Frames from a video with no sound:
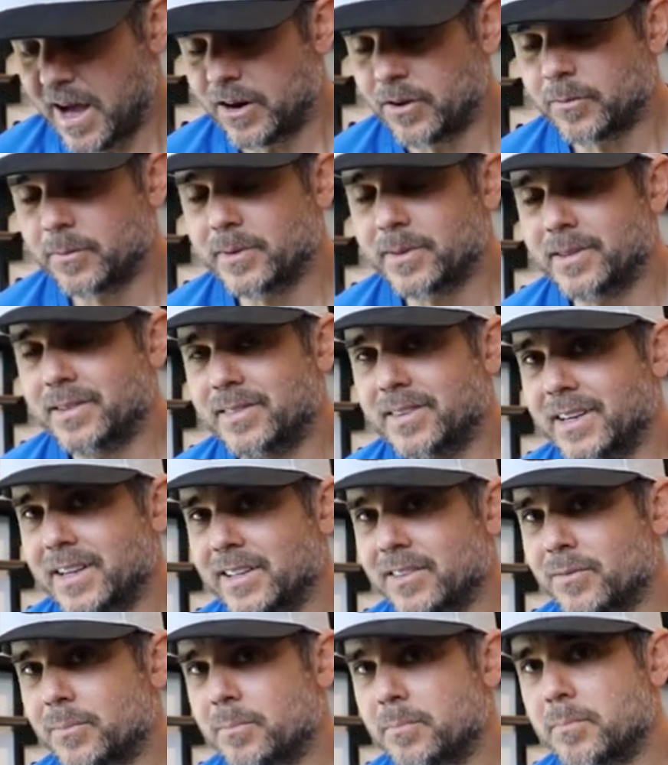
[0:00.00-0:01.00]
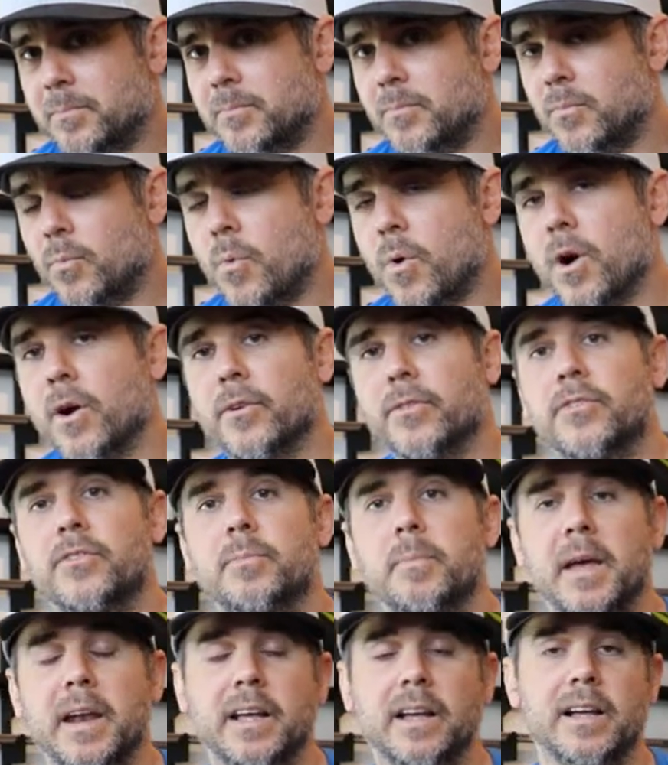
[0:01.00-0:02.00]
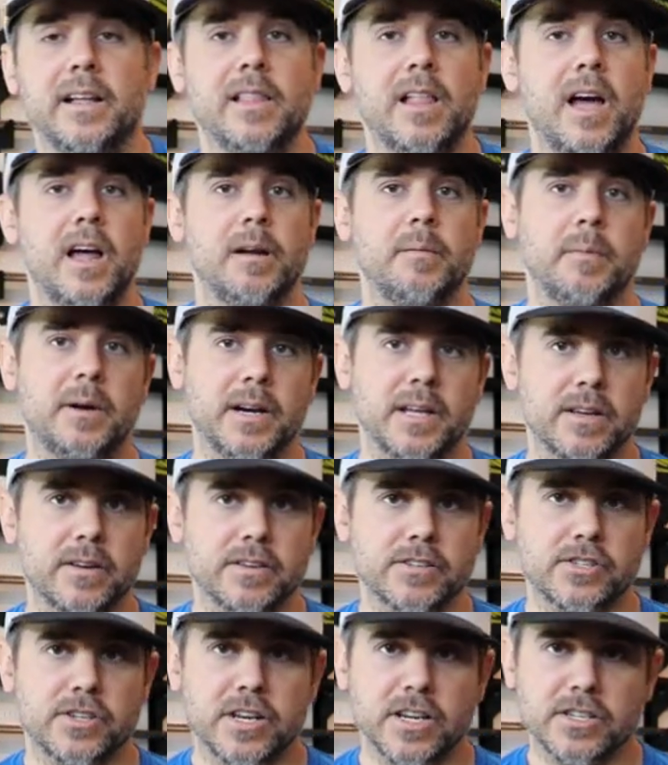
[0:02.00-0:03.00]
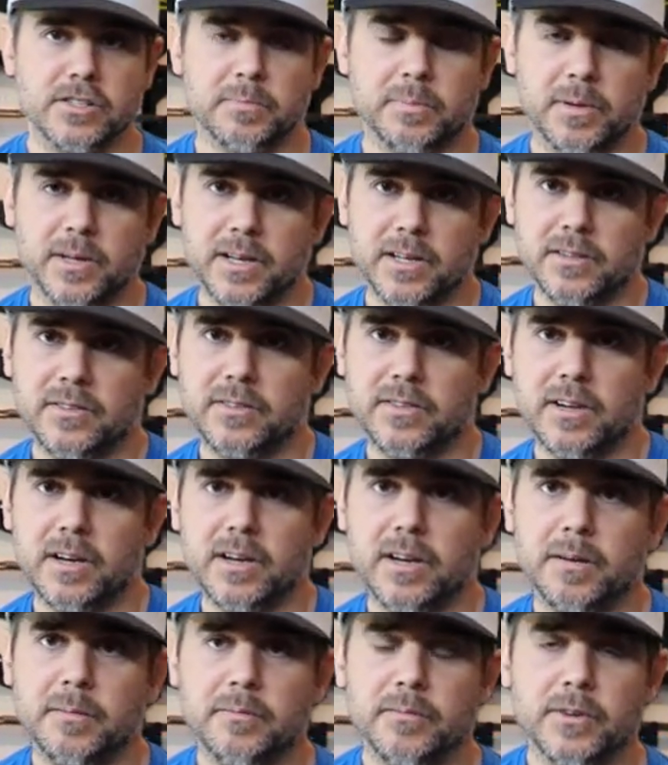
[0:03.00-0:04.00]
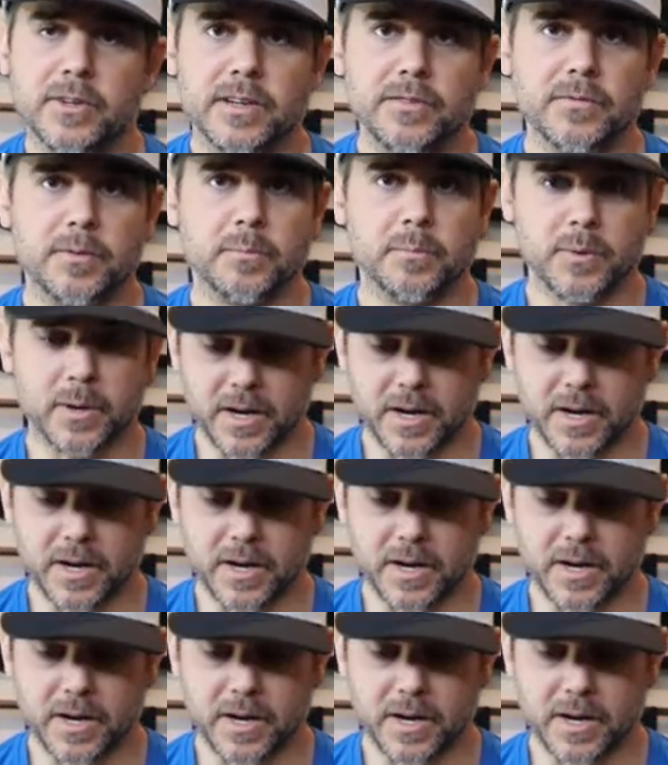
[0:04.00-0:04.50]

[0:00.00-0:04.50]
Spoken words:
I don't really think it's worth spending a lot of money on change plates for different